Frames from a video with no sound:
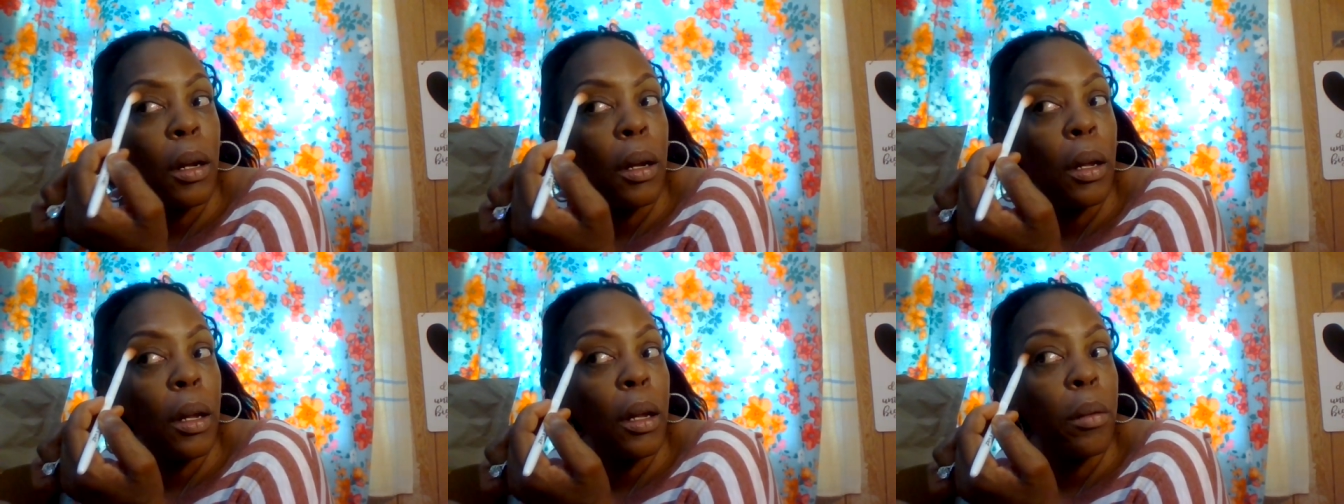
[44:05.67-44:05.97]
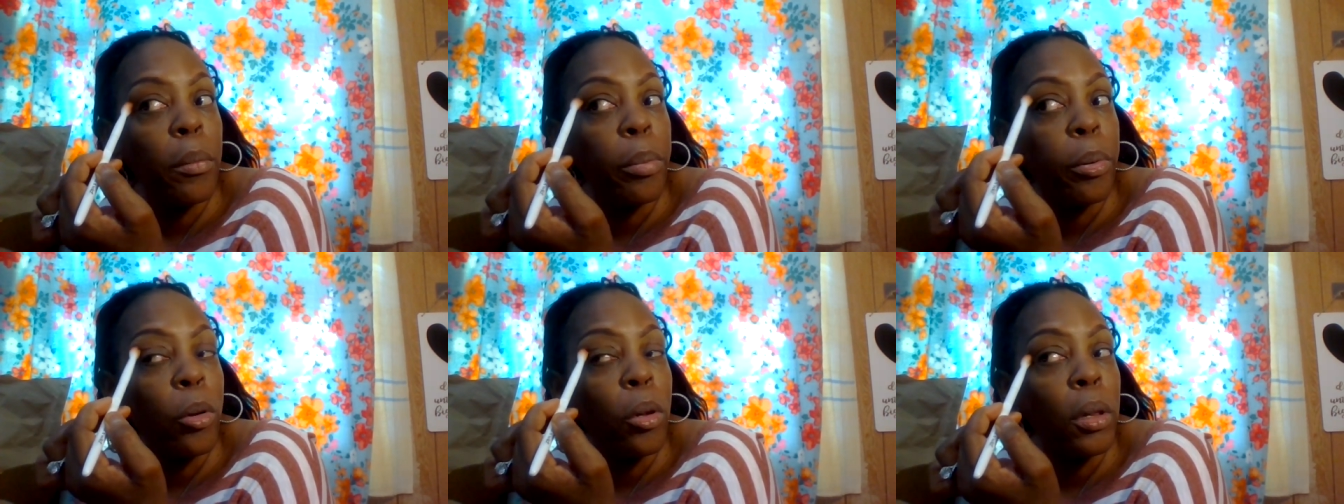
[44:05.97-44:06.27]

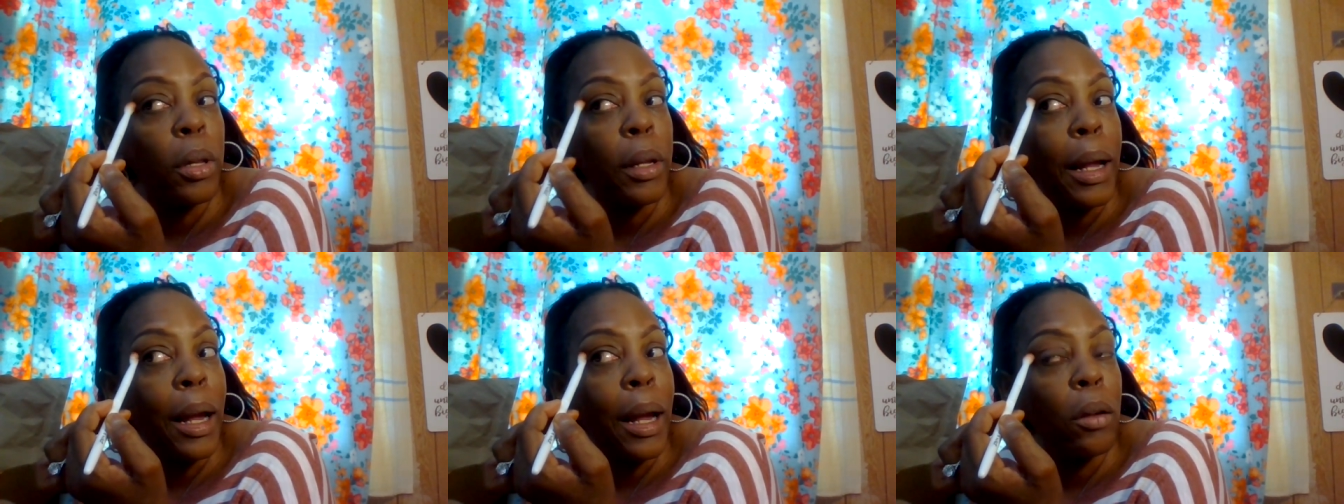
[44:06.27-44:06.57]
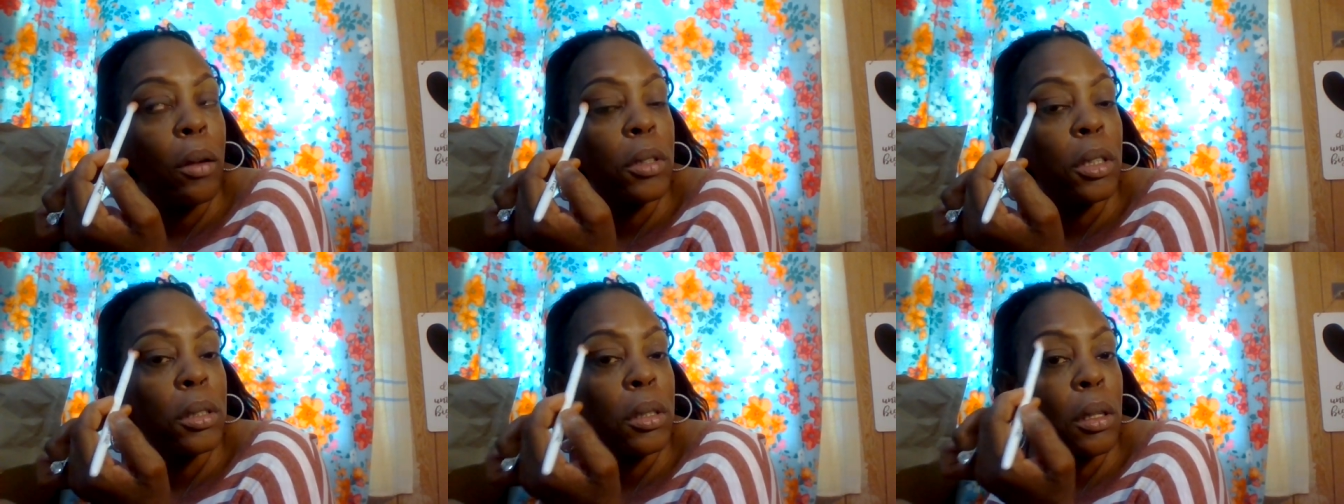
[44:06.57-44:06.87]
and pull it
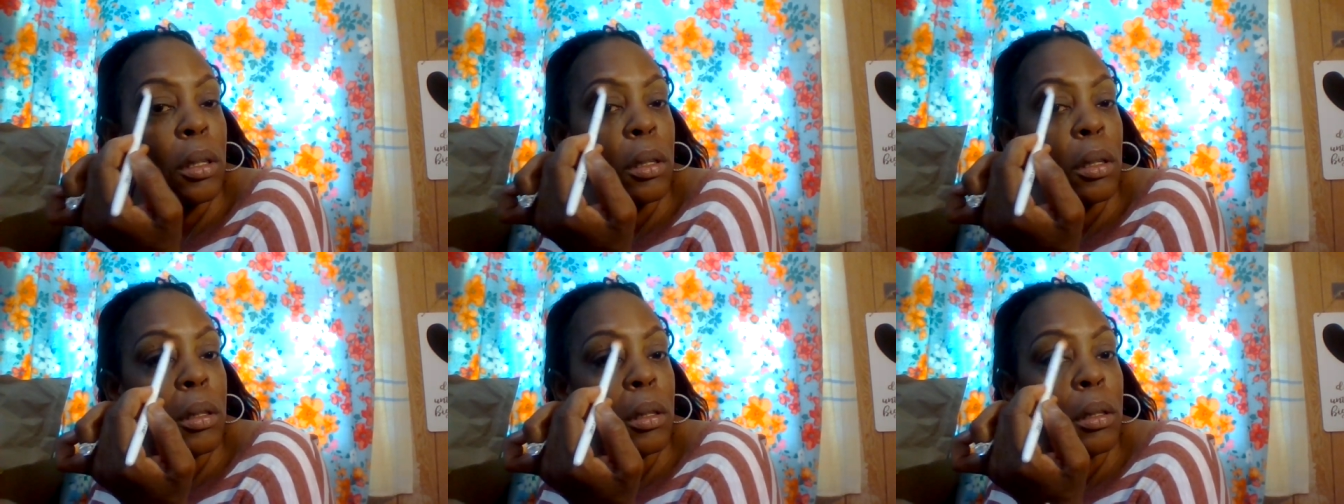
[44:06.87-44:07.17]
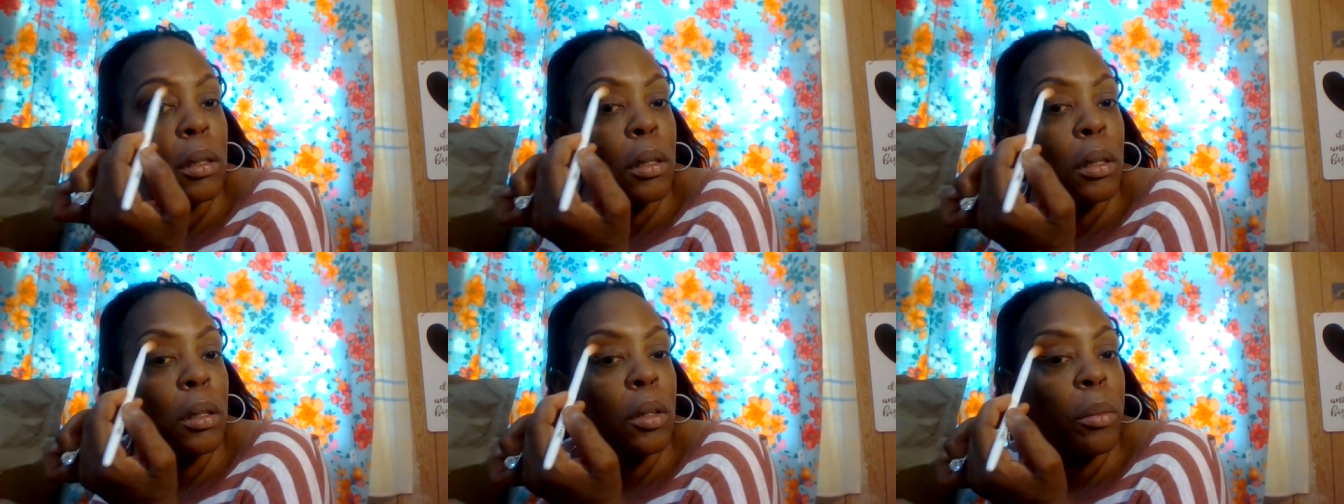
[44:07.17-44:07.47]
out just a
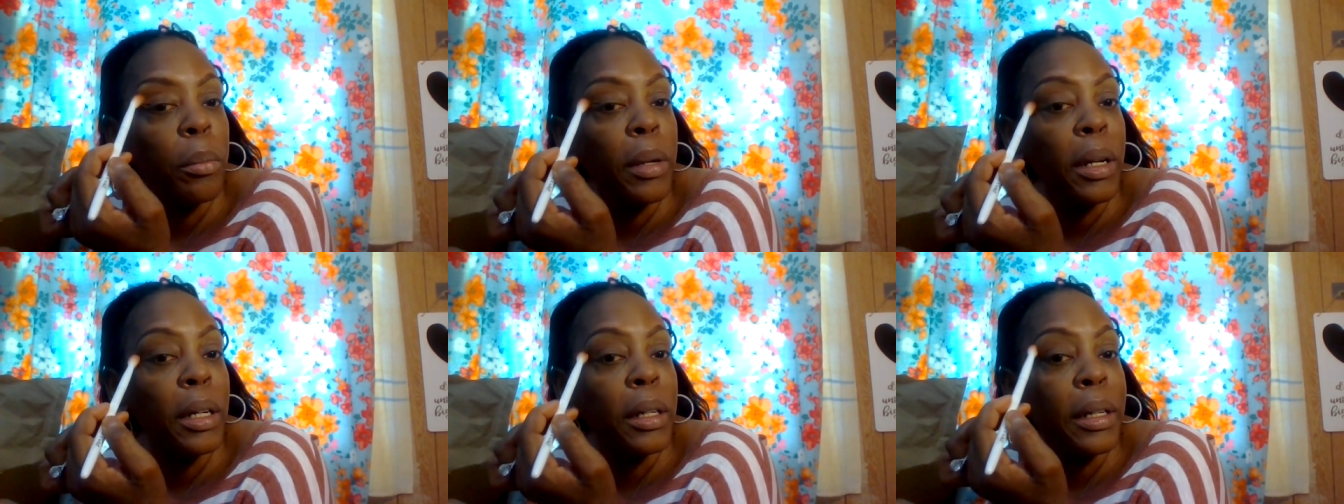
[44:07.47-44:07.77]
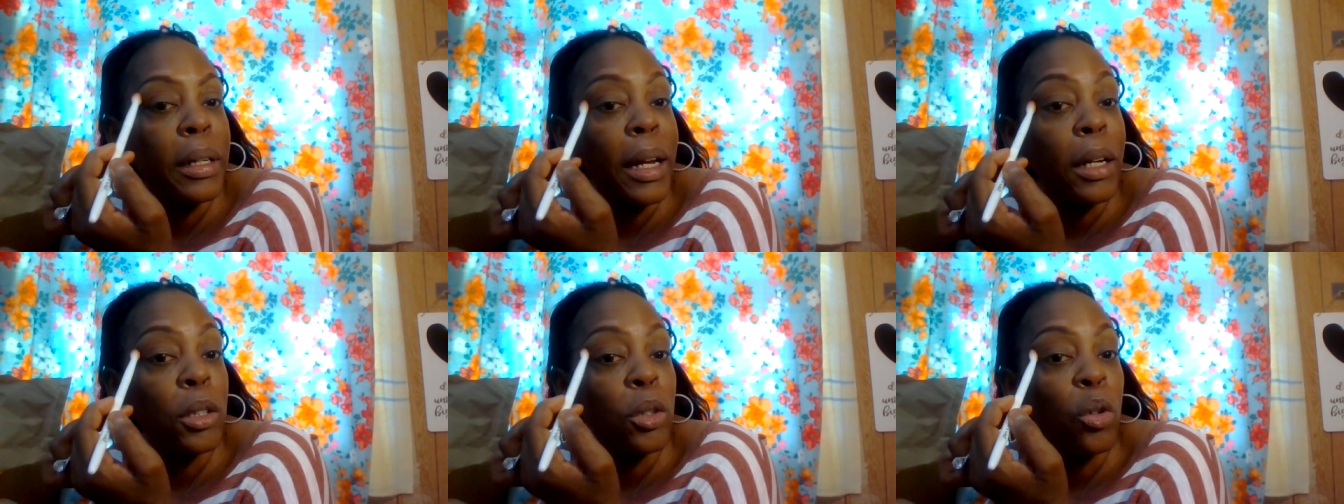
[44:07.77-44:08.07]
little bit
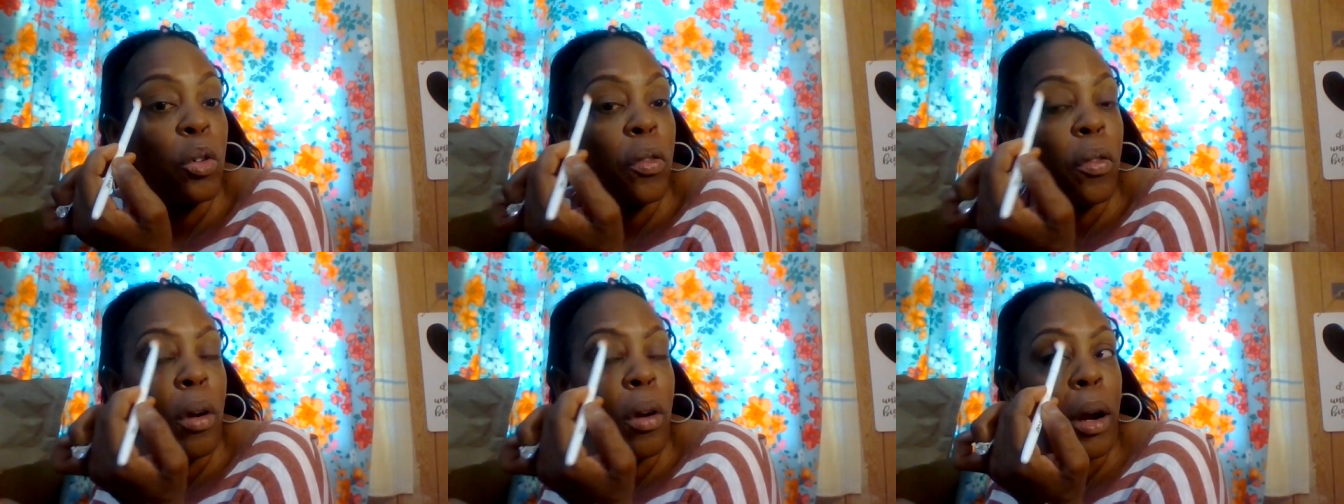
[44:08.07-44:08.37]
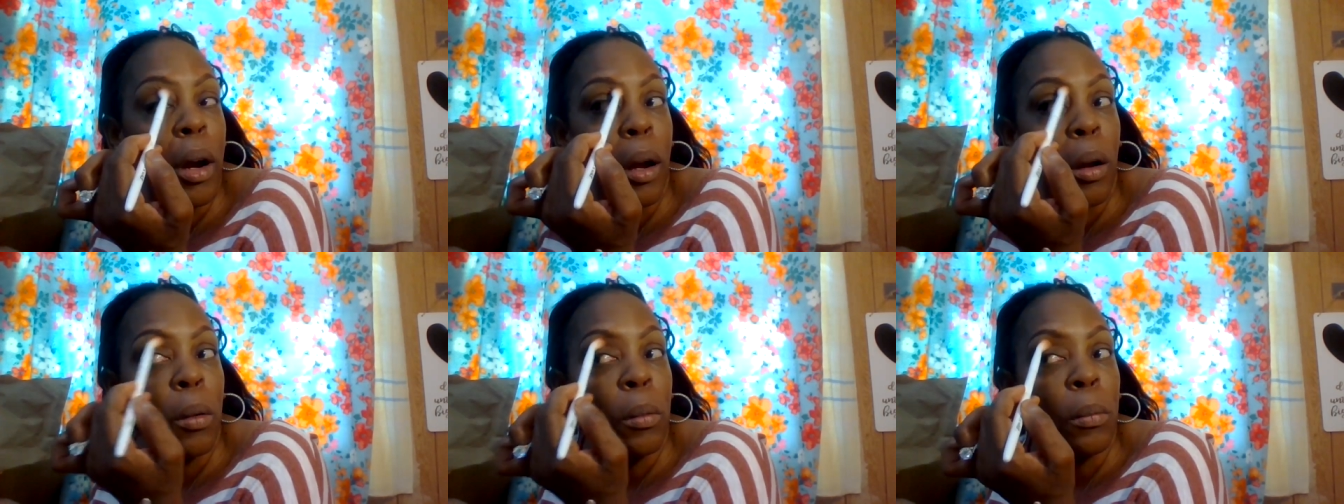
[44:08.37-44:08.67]
not too far
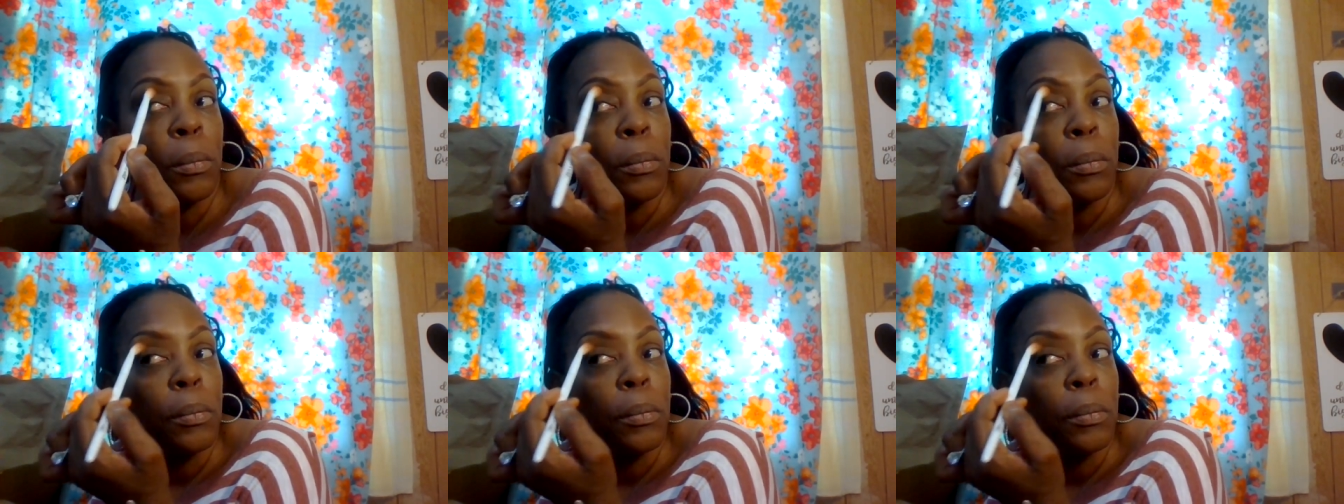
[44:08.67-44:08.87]
out